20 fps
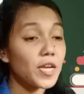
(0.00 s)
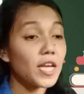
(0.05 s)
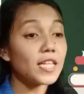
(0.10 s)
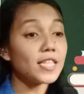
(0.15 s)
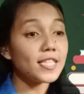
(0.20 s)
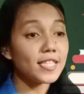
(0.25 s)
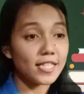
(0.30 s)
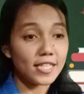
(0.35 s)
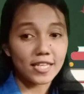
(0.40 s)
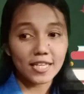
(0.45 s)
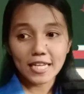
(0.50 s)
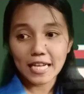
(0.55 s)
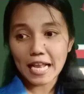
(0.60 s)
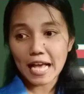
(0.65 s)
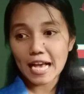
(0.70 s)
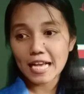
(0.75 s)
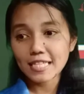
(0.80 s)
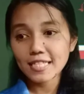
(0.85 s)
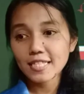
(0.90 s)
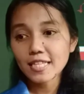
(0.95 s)
can see,
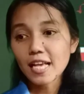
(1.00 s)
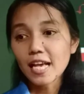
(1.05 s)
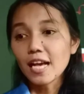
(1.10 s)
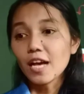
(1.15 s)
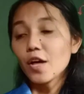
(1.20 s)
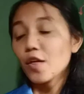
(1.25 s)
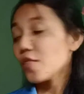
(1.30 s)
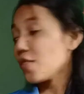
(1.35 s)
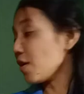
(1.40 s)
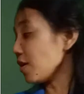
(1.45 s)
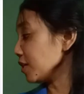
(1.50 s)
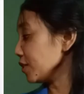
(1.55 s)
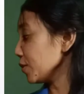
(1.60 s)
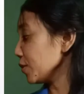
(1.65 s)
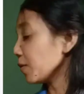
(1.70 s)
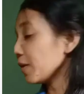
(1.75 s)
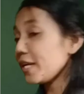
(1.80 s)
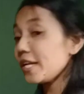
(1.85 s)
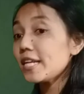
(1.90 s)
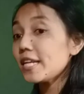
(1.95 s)
class, there's
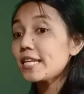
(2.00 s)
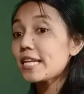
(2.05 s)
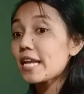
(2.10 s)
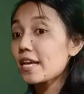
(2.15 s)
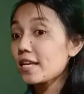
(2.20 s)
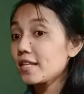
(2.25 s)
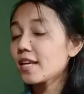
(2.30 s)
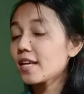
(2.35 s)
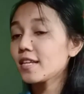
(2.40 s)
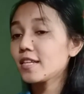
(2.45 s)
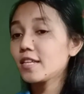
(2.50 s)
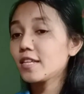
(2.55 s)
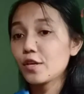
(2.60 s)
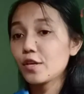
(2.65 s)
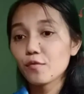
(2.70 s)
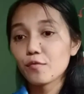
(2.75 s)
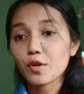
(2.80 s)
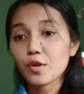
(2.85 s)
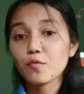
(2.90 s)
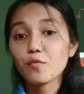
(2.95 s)
already data
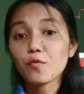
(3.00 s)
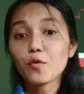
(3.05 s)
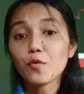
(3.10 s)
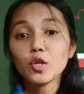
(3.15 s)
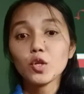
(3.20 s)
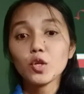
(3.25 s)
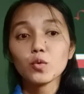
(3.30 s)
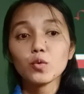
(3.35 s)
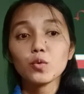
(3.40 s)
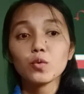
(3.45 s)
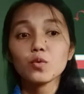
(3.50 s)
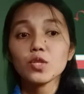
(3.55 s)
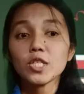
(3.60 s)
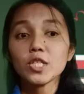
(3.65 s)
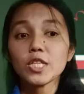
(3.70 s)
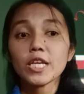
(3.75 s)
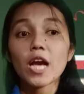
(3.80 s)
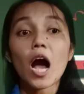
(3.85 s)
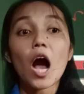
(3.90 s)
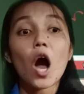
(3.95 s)
given for you to
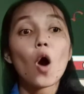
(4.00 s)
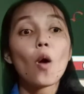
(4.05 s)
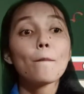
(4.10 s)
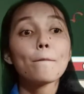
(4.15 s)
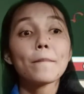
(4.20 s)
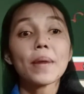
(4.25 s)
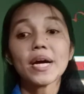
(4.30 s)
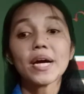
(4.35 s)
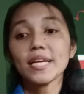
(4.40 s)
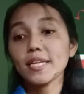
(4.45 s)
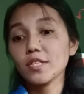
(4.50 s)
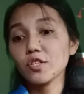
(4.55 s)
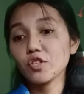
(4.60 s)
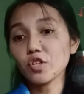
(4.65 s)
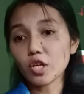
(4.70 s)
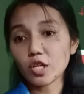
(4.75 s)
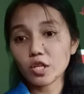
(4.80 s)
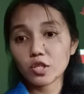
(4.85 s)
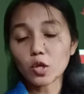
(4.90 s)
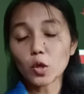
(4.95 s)
see how pie
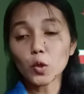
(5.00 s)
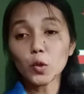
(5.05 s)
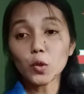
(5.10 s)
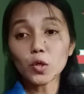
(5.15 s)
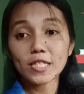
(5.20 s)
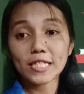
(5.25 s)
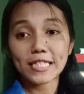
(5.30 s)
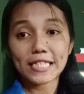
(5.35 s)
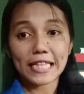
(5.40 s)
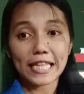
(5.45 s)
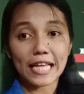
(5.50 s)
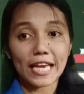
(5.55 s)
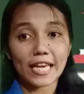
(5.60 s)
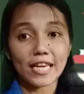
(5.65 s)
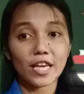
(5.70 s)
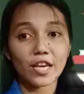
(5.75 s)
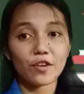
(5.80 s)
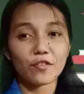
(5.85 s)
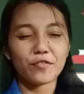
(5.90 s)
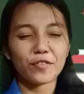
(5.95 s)
chart looks like
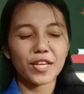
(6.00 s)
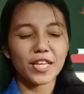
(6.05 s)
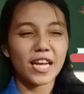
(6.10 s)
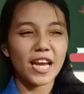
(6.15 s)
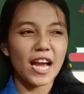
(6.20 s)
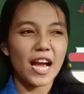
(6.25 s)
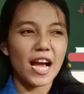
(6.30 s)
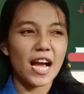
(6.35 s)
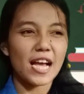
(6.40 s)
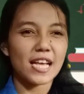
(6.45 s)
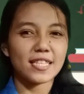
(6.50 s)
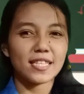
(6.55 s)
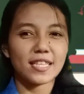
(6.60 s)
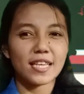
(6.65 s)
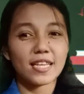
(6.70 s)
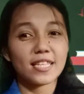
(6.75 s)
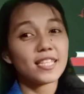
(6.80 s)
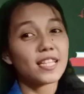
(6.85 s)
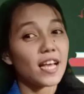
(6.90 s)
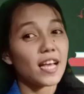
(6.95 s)
if it has
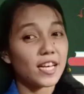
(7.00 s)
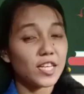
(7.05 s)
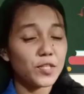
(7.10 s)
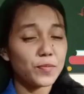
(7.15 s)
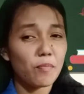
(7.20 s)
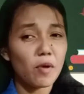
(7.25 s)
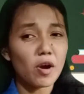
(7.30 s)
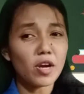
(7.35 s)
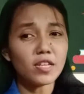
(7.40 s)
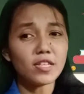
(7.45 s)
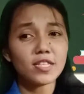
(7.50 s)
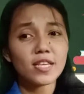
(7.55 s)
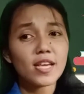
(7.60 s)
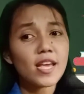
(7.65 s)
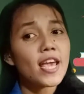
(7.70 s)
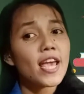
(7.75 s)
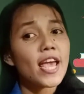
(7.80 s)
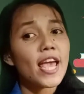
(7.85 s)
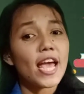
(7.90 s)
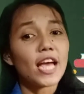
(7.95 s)
sliced parts,
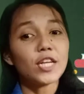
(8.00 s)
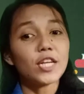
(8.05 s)
and